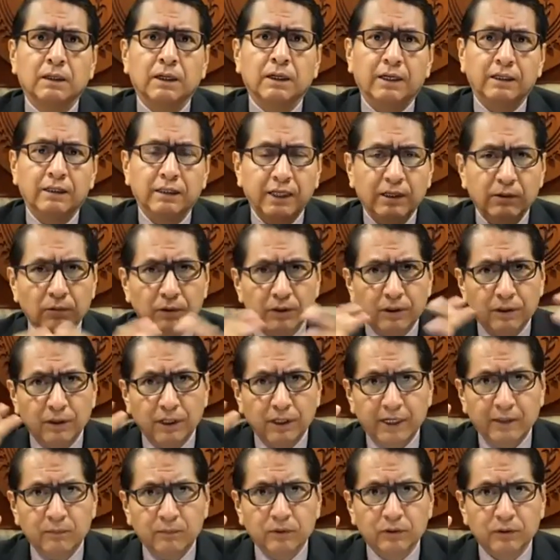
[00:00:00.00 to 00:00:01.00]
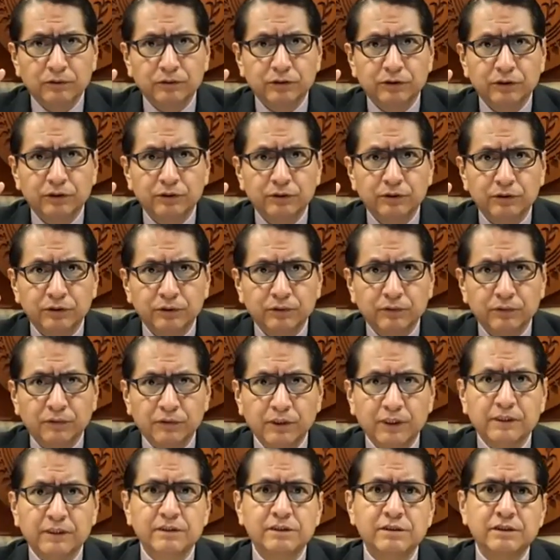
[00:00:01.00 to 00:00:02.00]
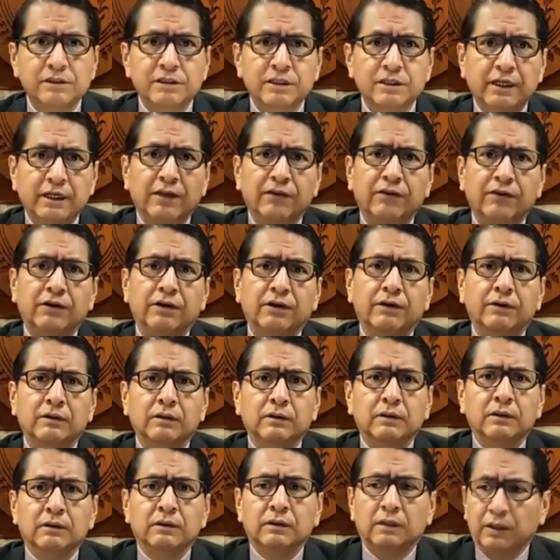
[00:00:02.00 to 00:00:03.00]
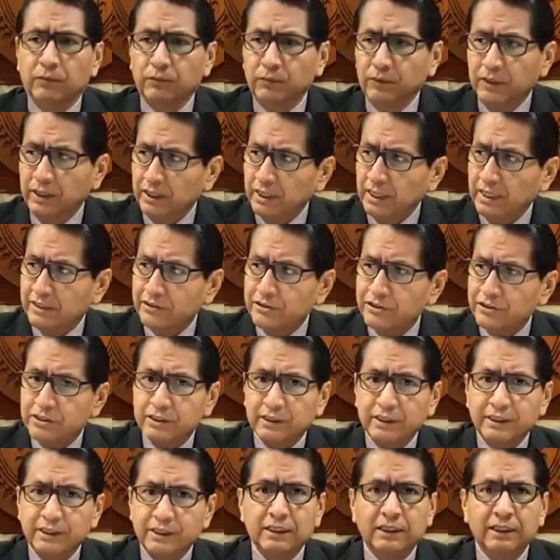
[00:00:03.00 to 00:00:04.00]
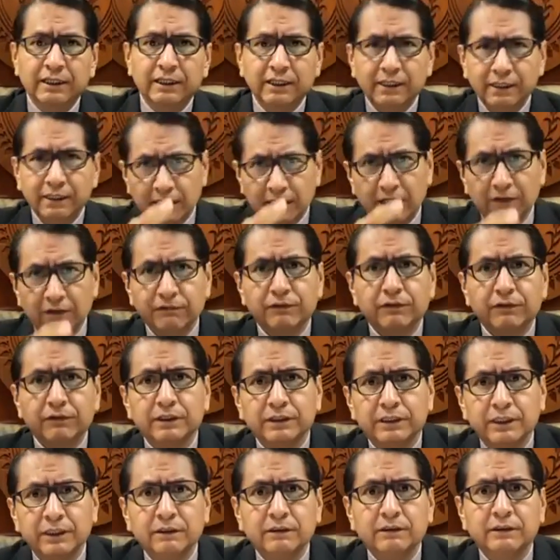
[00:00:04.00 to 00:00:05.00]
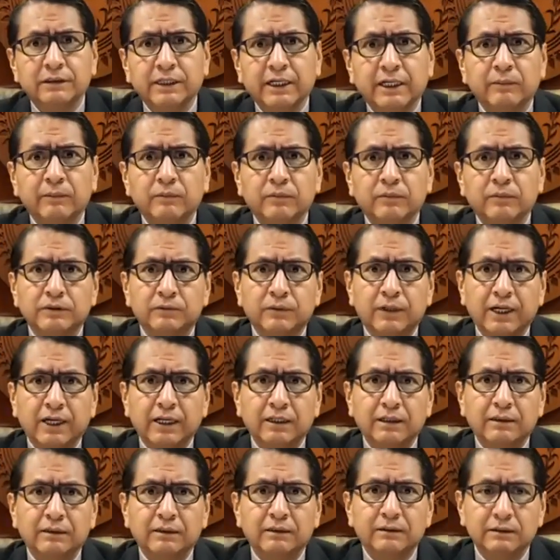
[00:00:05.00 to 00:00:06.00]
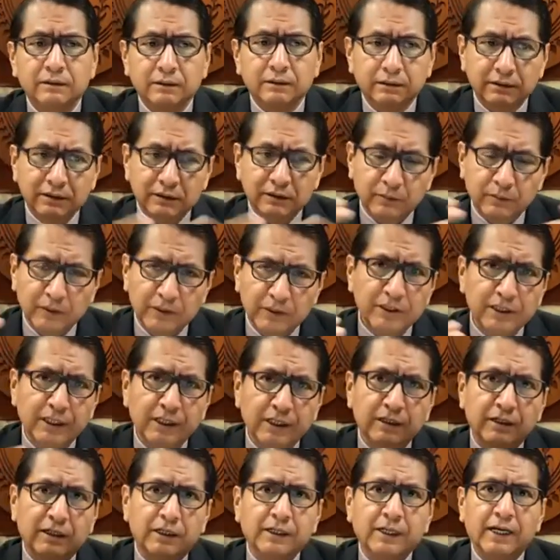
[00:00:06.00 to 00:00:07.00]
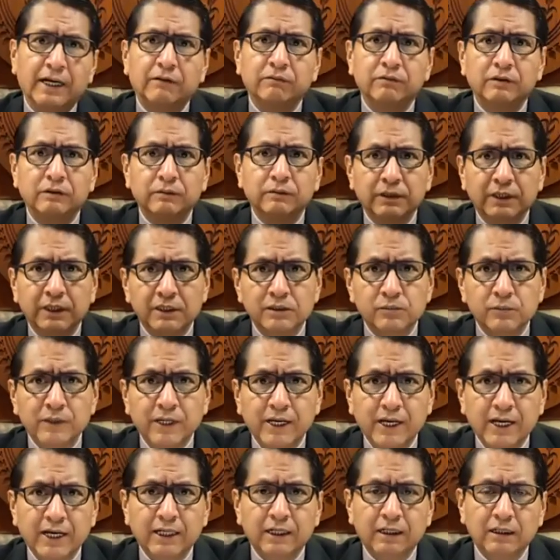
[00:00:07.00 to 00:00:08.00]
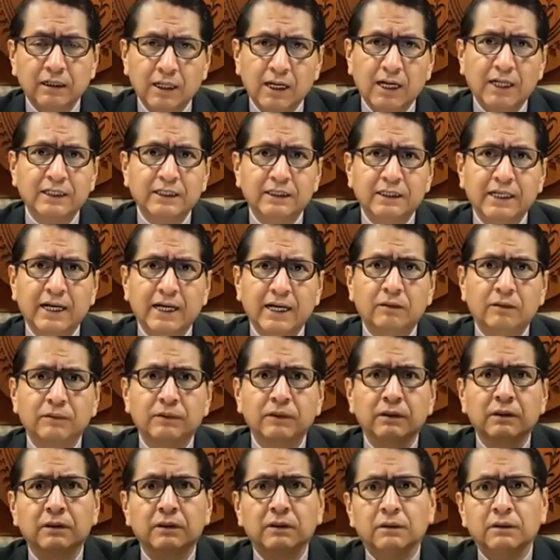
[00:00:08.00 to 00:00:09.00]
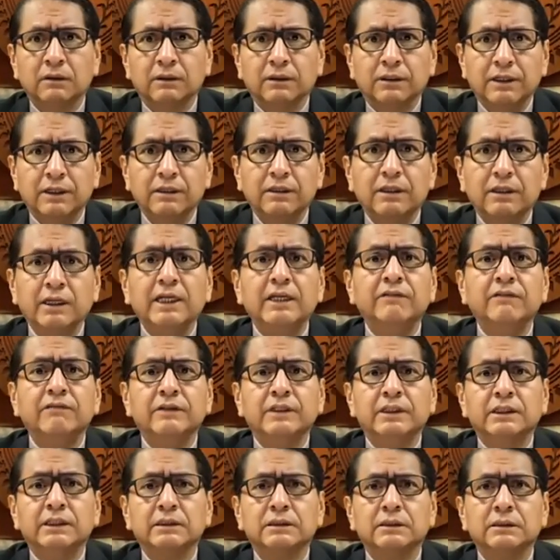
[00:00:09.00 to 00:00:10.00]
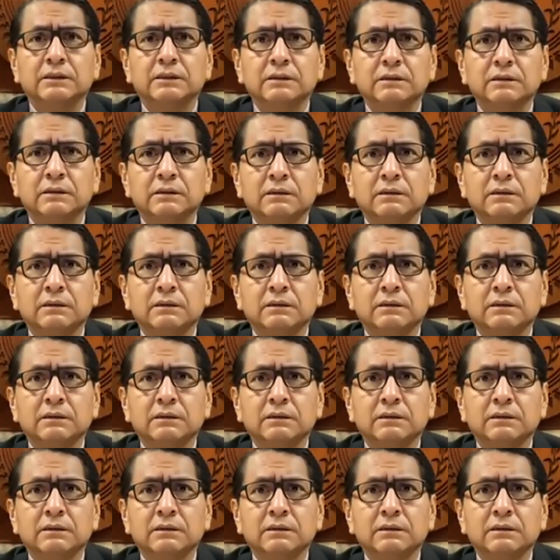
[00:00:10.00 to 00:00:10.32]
And they were able to do things together. And we actually cleaned off our dinner tables, right? Especially here on Navajo because we had a lockdown in the evenings.